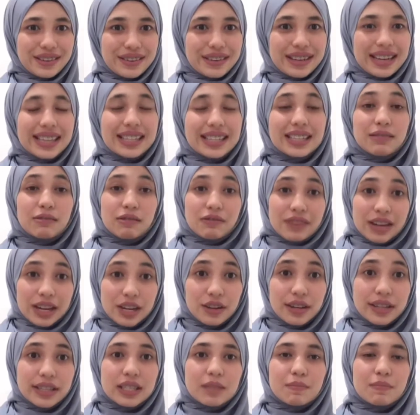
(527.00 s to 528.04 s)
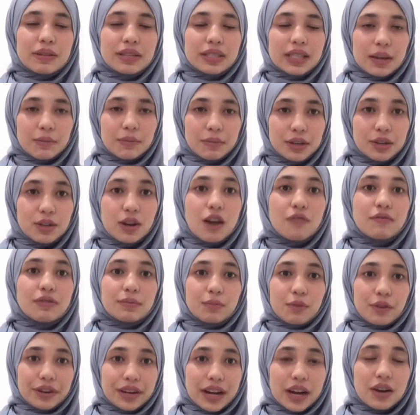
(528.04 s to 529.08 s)
Customer value is a perception of a
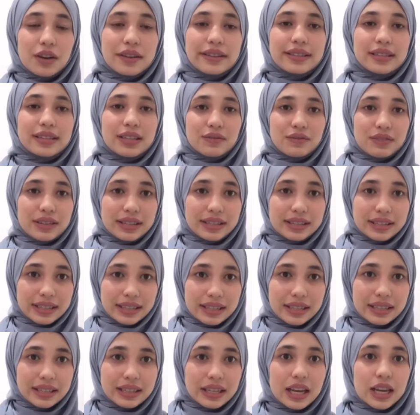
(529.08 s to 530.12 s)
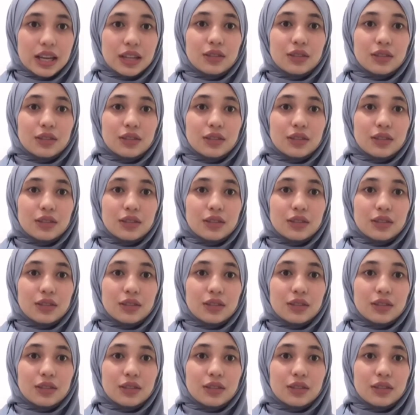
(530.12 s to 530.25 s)
product or services